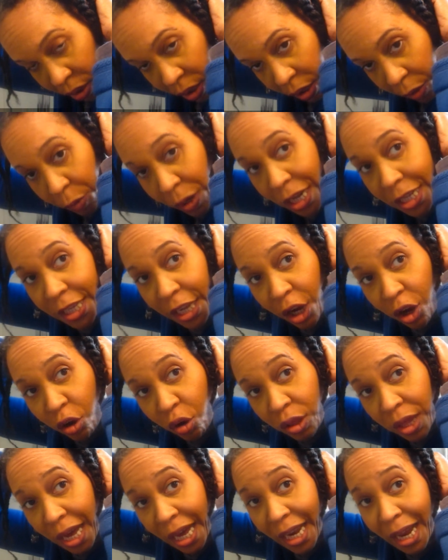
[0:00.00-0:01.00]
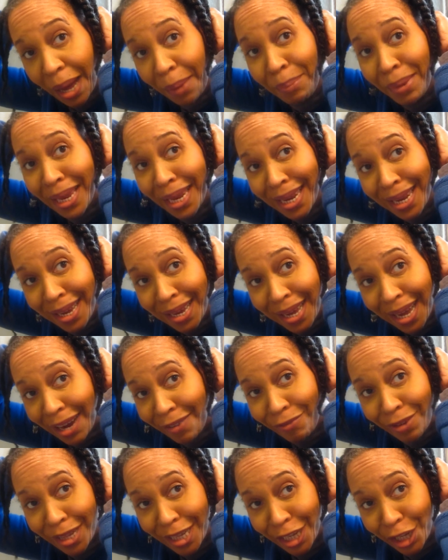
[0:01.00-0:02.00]
And when I say a whole lot, I mean
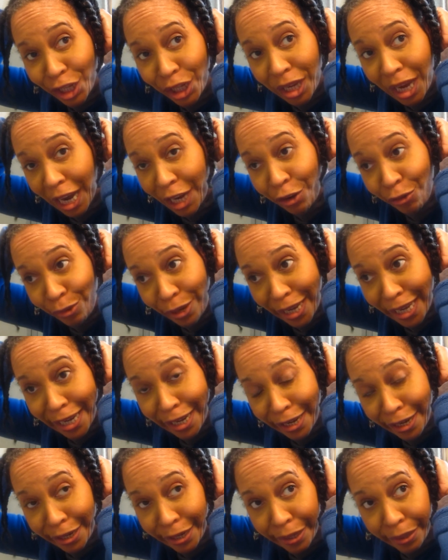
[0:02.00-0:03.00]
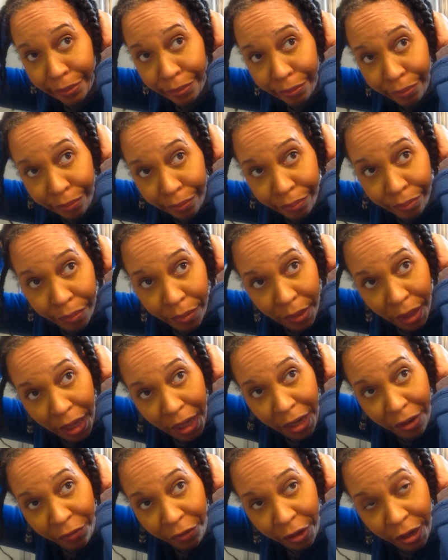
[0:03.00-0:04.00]
I don't eat none. I
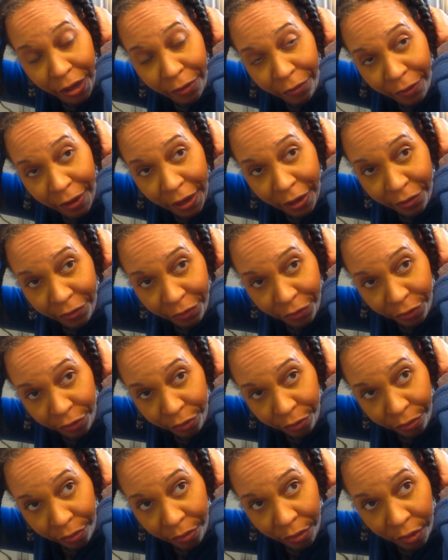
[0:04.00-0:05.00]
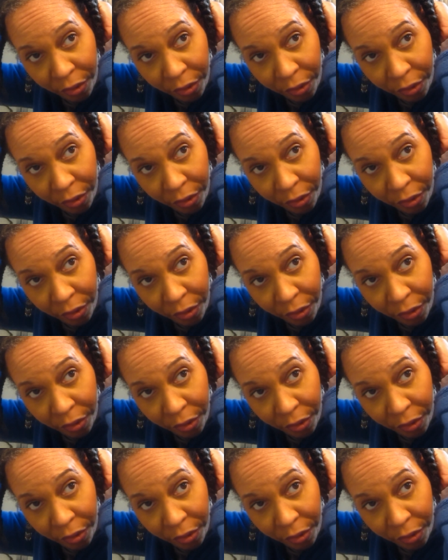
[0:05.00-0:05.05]
never eat fast food.